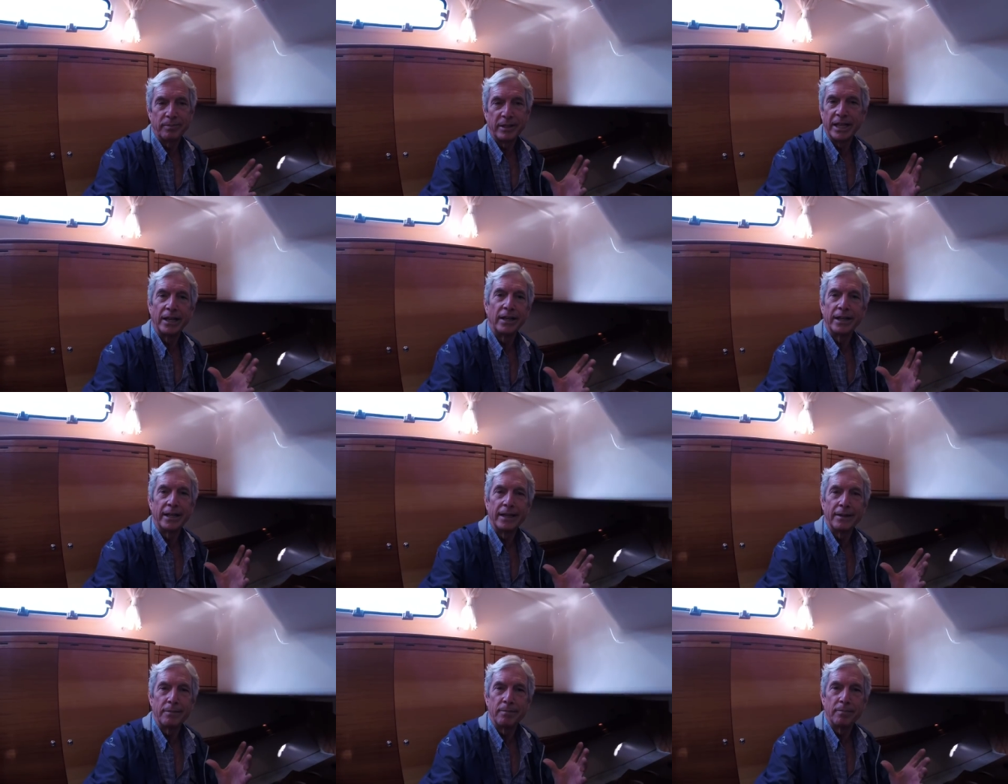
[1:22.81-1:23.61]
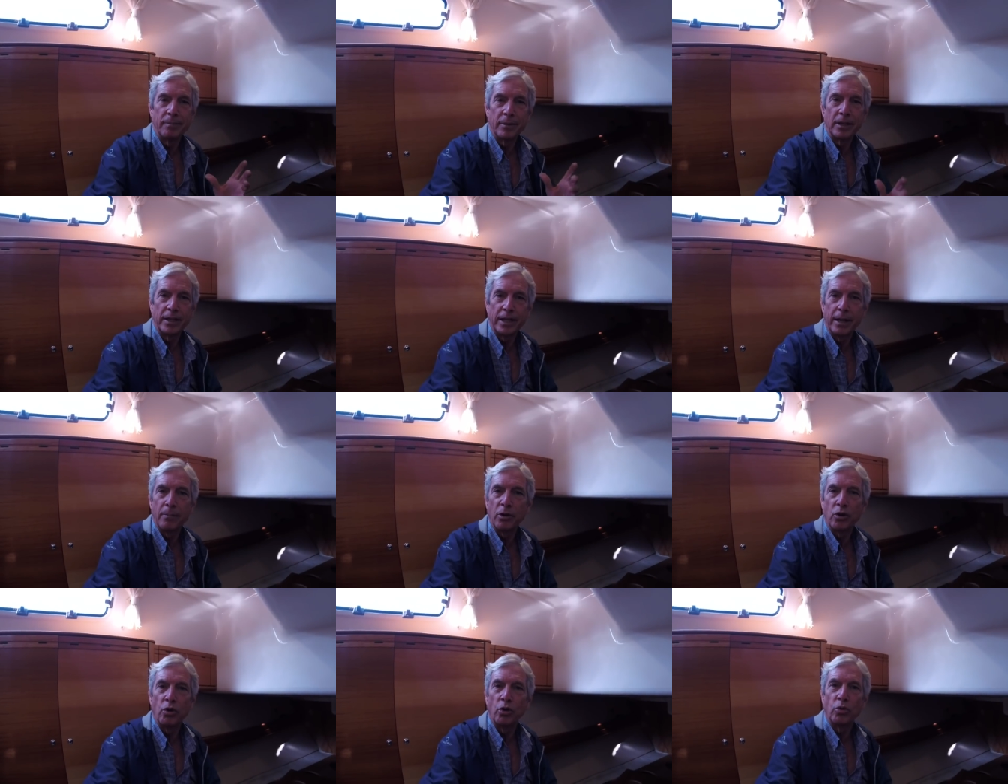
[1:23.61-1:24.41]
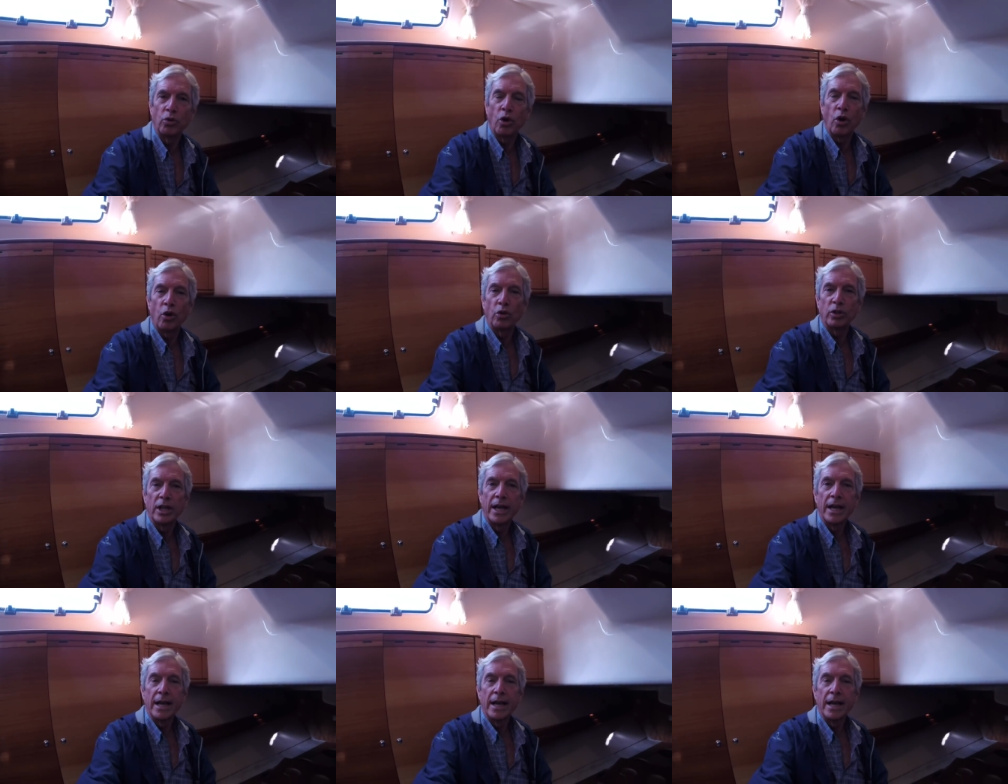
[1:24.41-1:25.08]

killing chemical called,